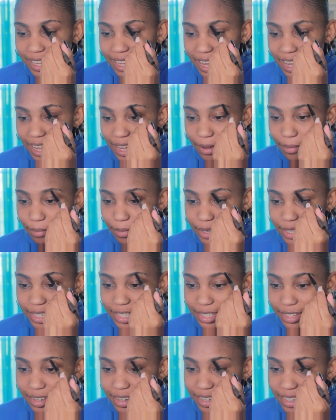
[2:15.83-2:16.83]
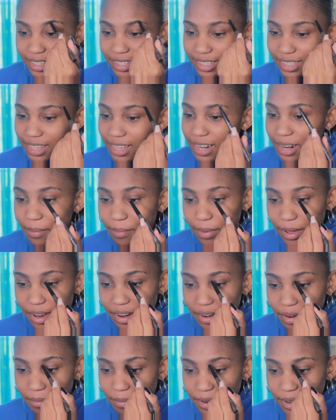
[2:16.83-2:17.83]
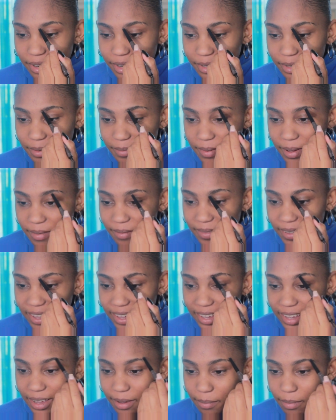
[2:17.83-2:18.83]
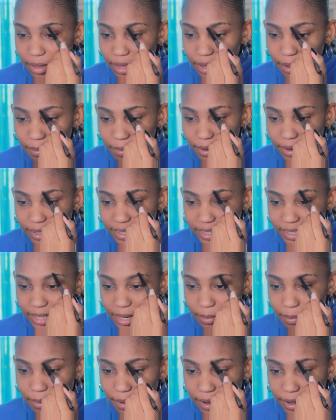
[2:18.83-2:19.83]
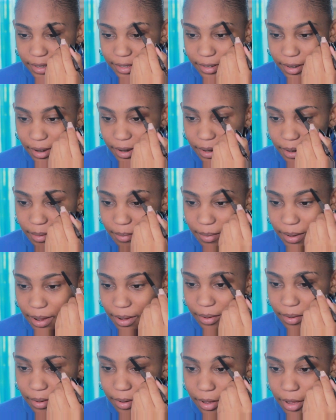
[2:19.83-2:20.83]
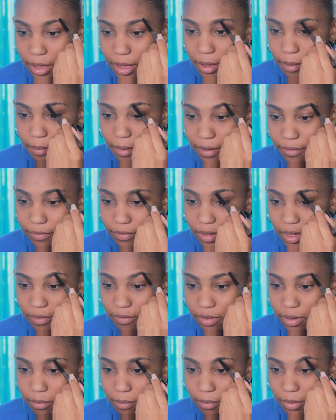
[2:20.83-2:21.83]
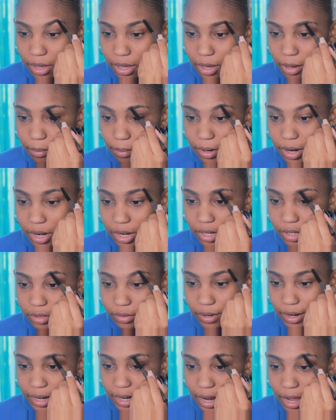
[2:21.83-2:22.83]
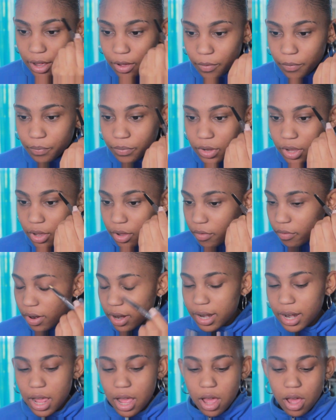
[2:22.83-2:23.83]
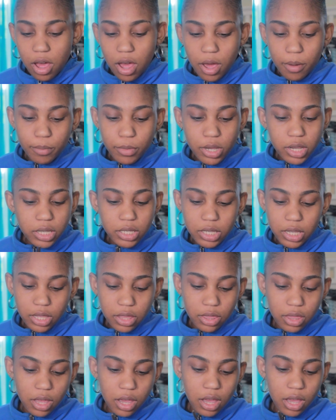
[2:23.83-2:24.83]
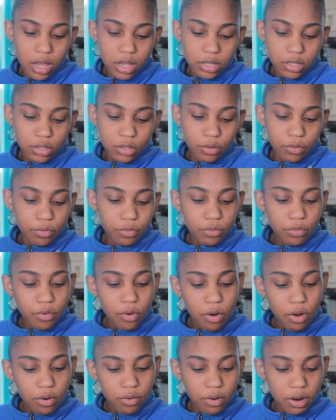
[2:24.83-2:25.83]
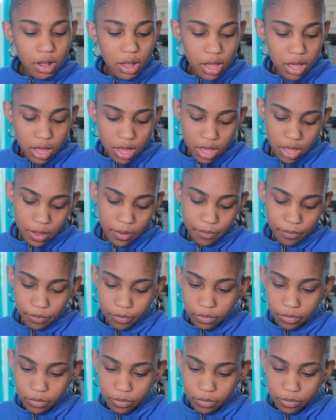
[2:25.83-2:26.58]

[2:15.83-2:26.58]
And we're just gonna sit up here, we're gonna do my makeup, and then we're gonna sit up here and talk about my favorite makeup products right now. Right now I'm using the Sephora